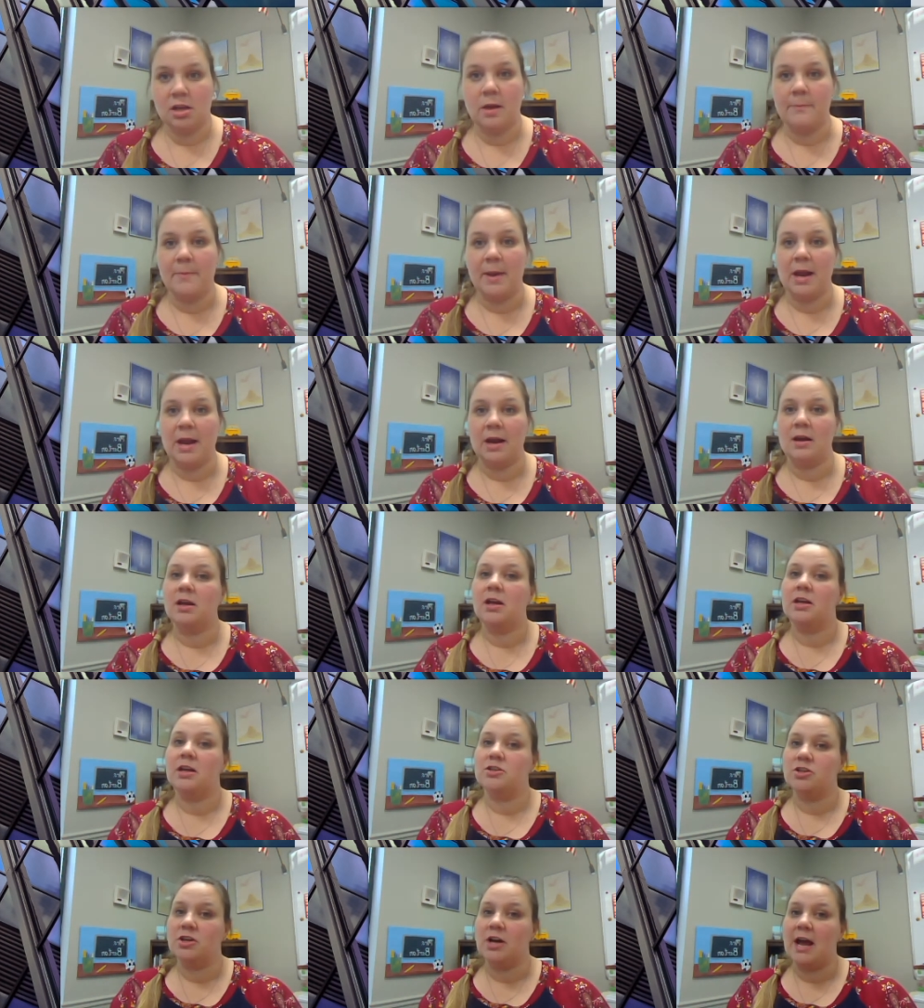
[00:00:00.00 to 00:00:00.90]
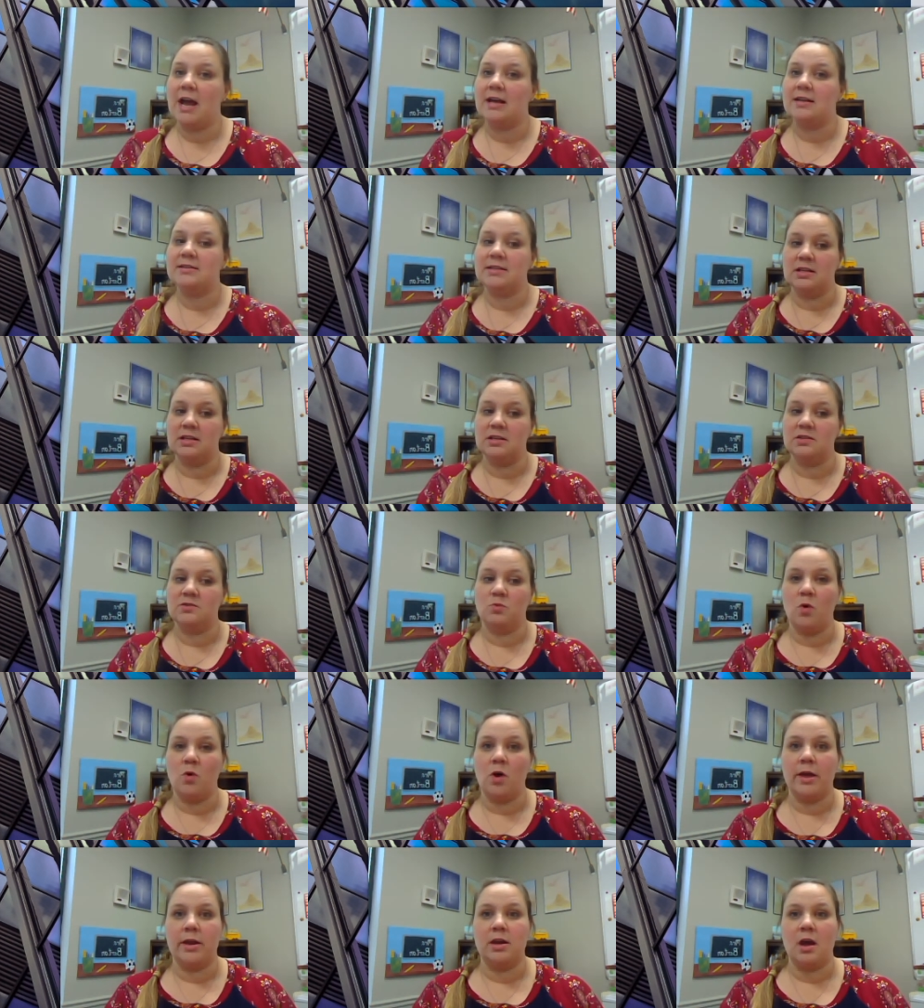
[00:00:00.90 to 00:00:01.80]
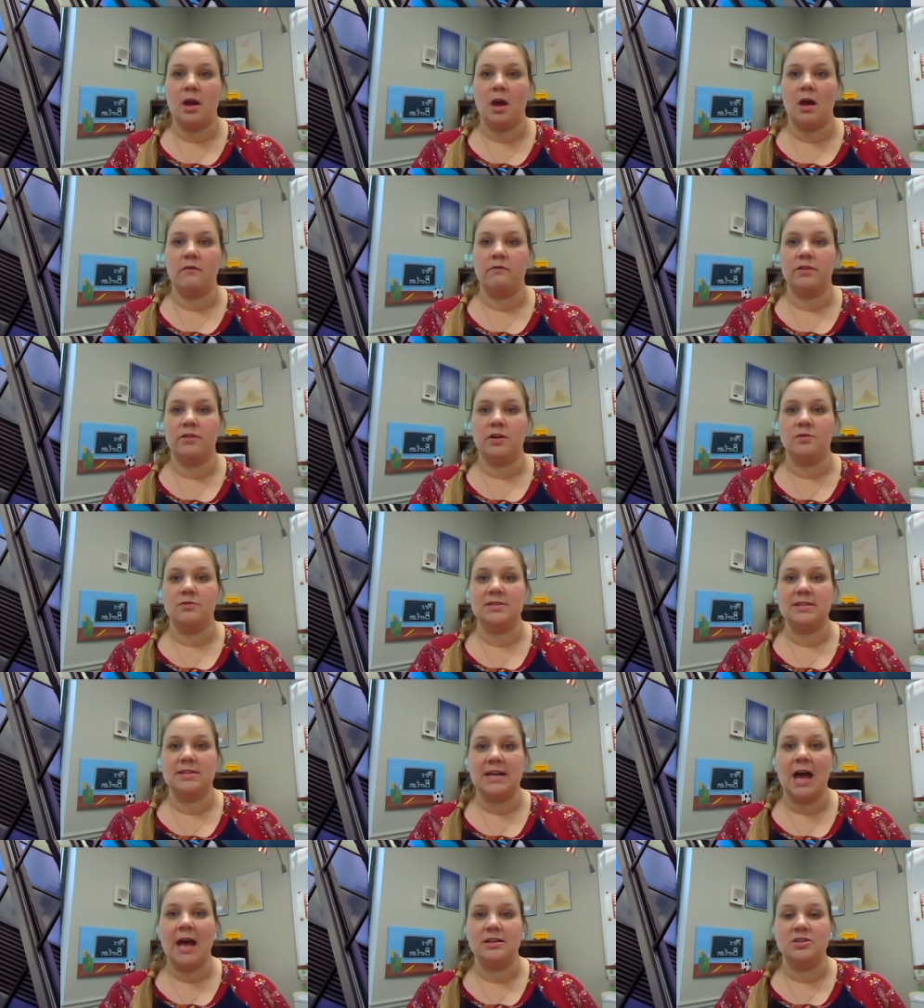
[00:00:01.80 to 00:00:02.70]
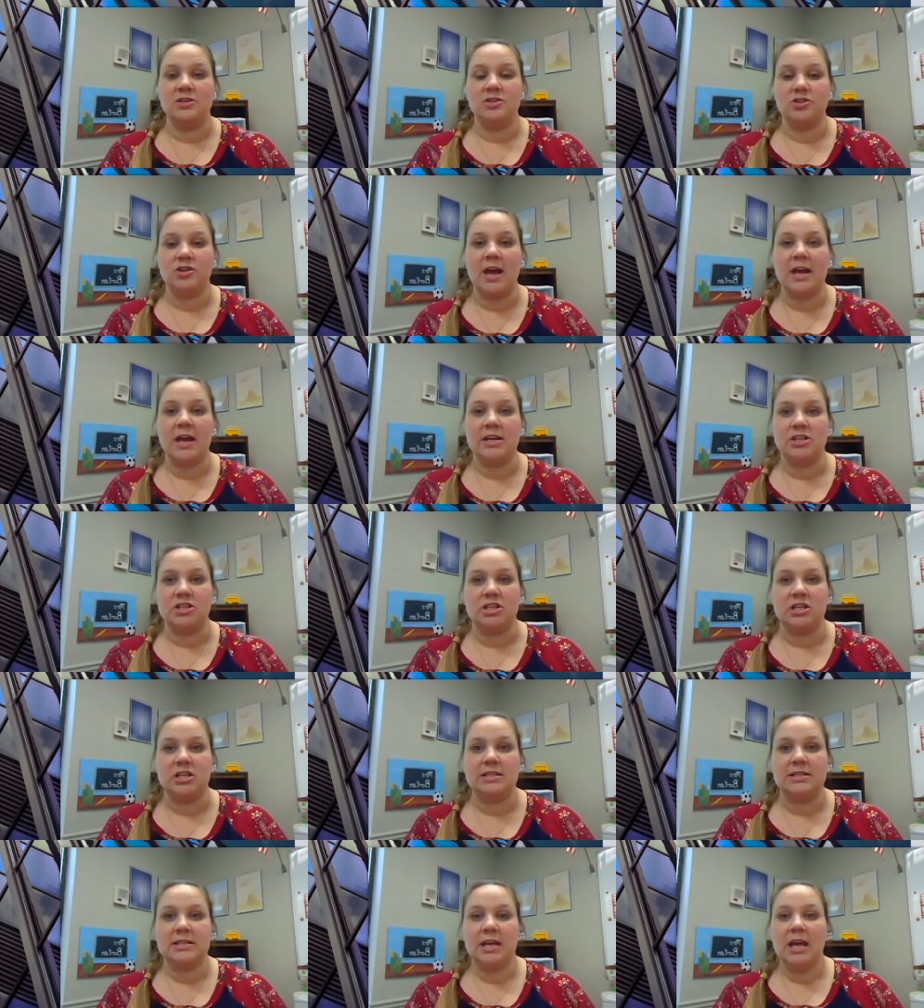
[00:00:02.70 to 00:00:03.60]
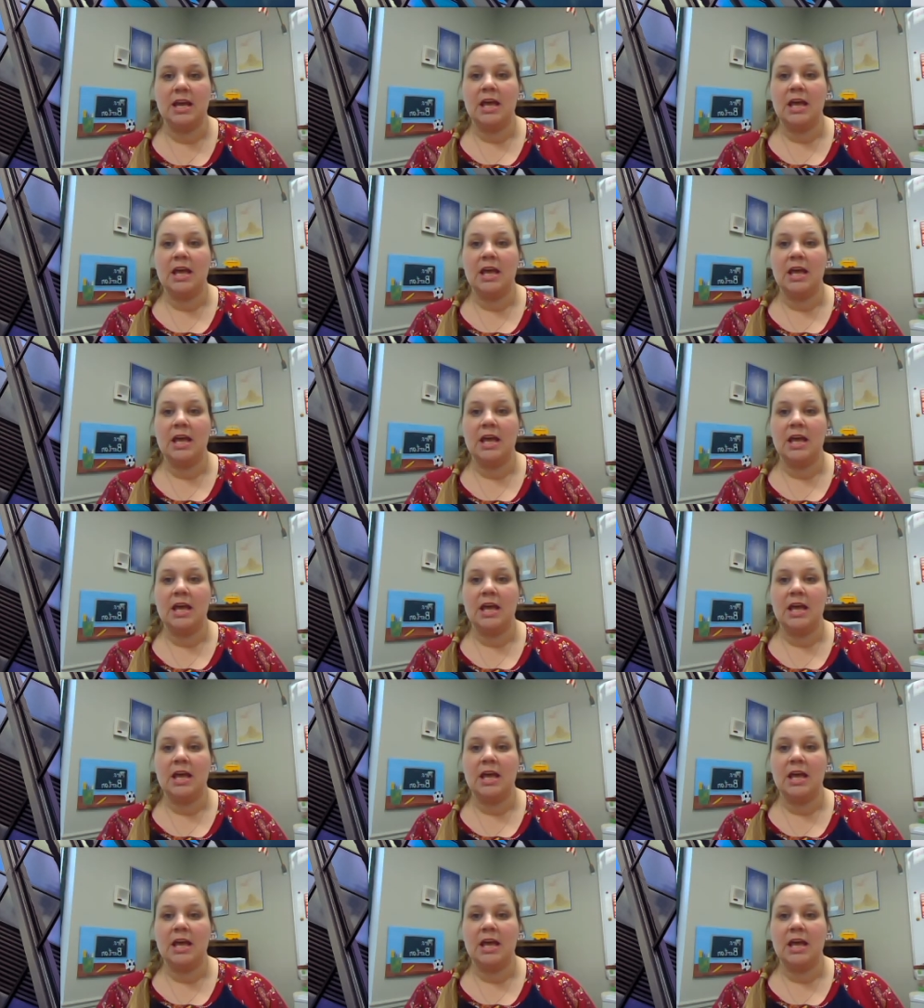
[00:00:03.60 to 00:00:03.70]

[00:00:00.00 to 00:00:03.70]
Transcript: compare and contrast is one of those 9 strategies.